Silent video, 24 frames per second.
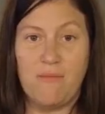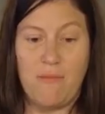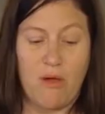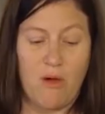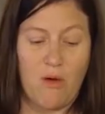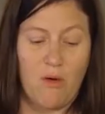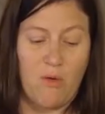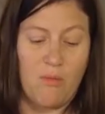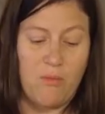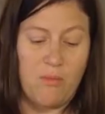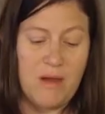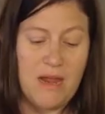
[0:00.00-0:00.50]

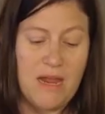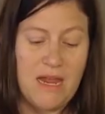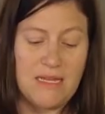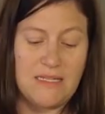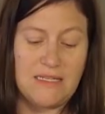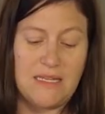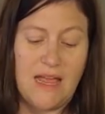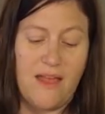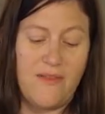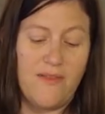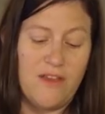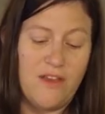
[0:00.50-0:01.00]
bone
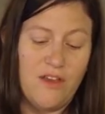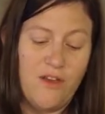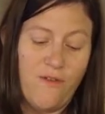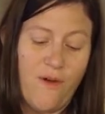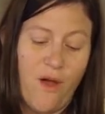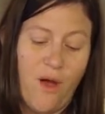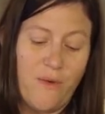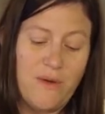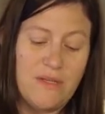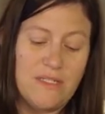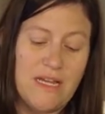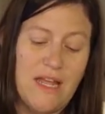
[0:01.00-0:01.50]
piece, and then you've
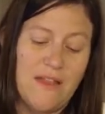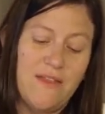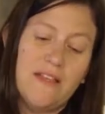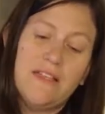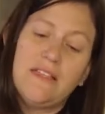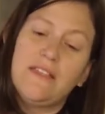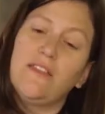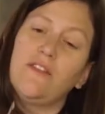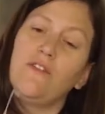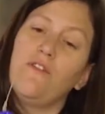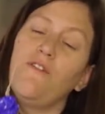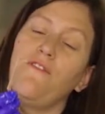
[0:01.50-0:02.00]
always got
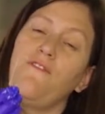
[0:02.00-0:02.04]
this little